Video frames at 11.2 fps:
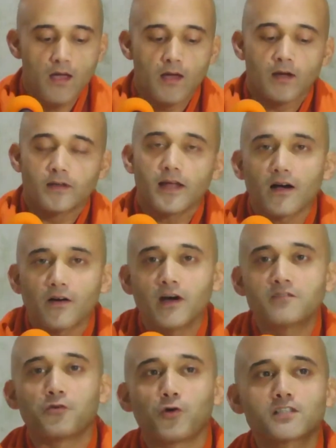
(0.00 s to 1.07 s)
Now,
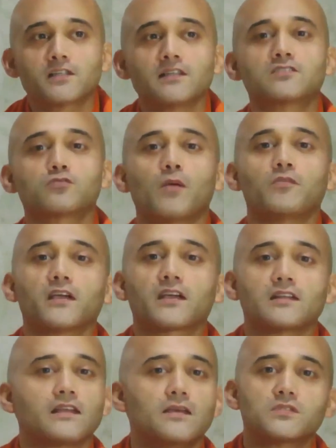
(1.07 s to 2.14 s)
unfortunately, Swami
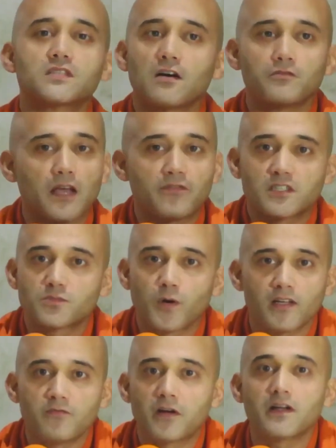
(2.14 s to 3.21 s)
Vivekananda himself left his body
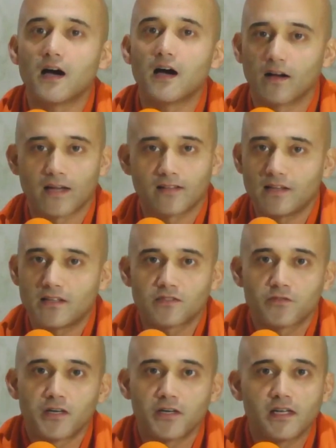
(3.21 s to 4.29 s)
very young, at the age of
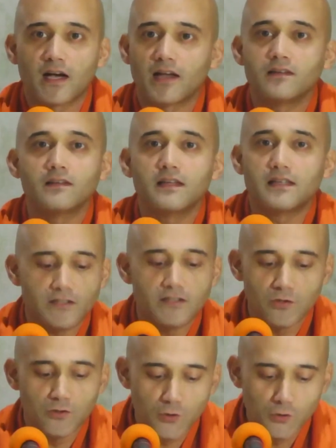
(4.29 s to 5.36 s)
39 in
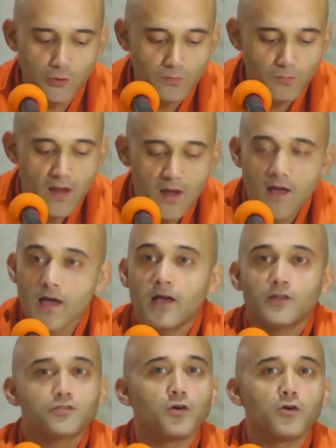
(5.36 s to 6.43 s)
1902.
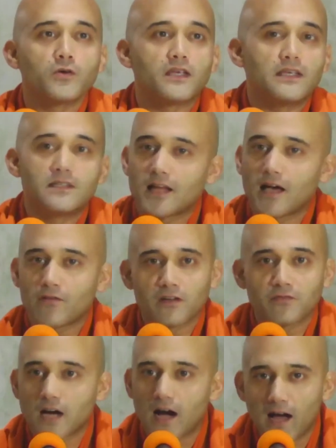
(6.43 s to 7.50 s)
So he didn't have enough
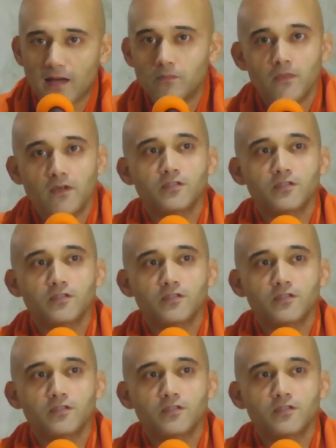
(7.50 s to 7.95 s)
time to